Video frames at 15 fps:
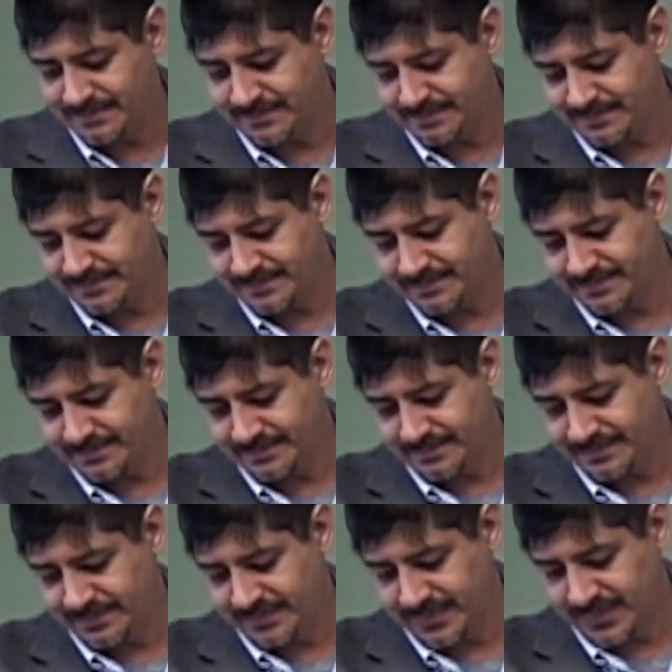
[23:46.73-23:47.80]

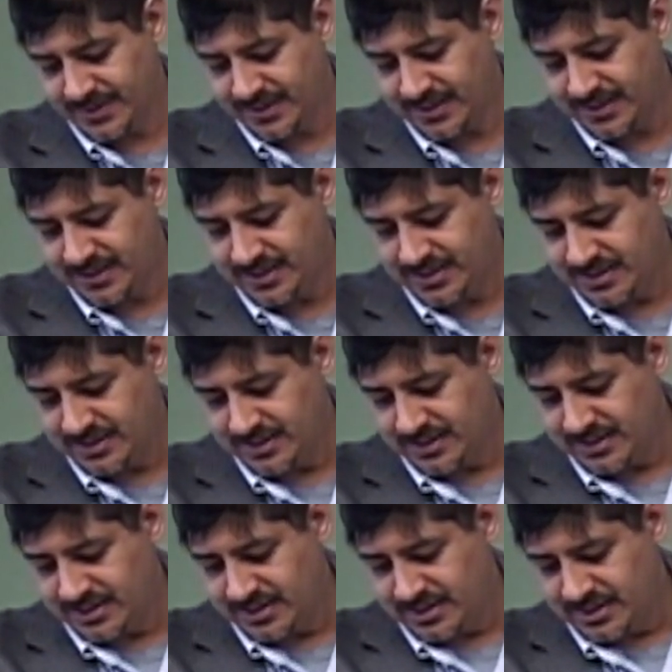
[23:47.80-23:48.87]

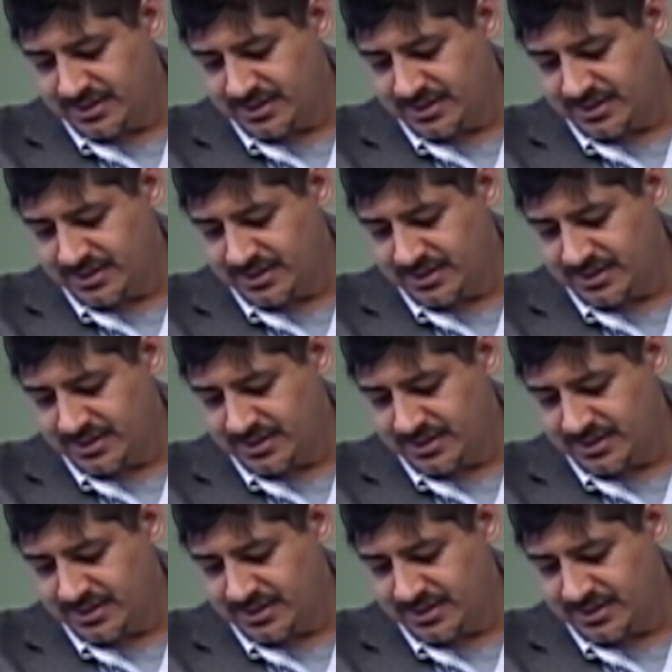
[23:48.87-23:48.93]
Nothing is said.